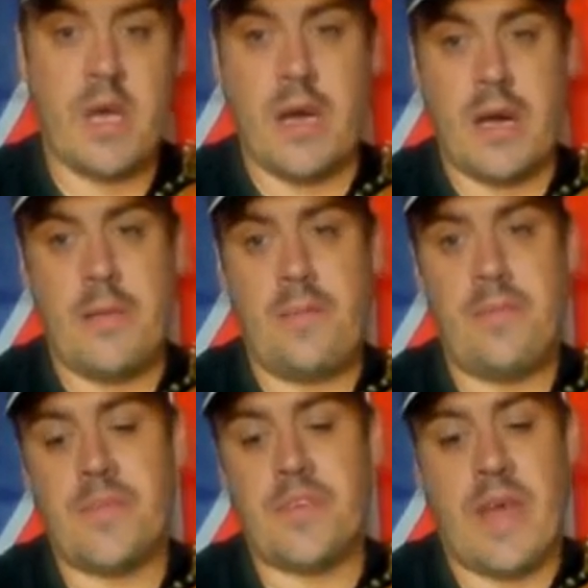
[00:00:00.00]

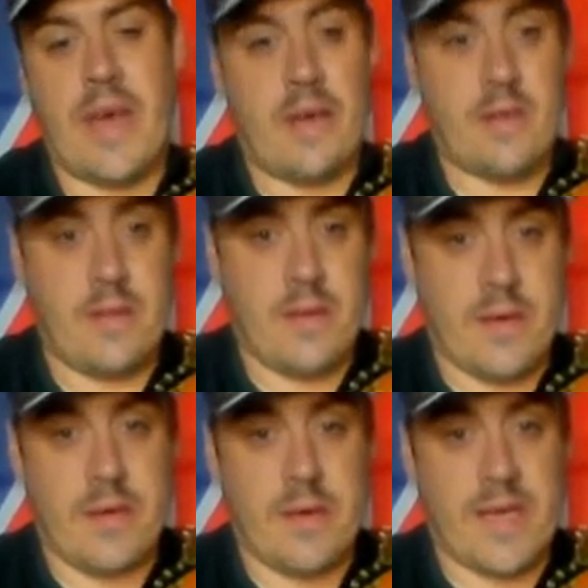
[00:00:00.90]
So yeah,
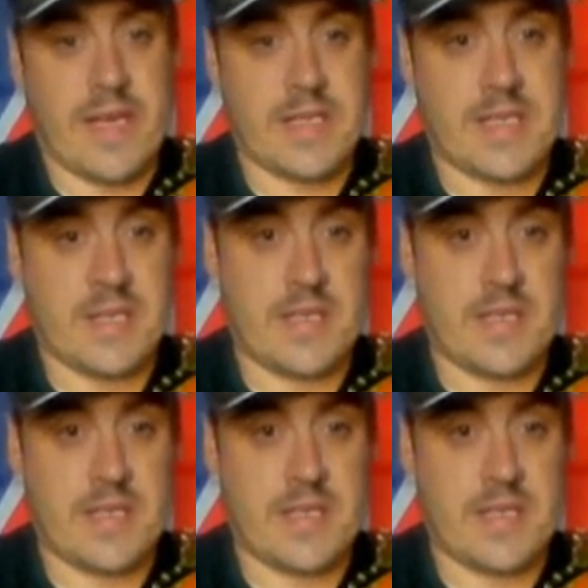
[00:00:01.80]
like I said,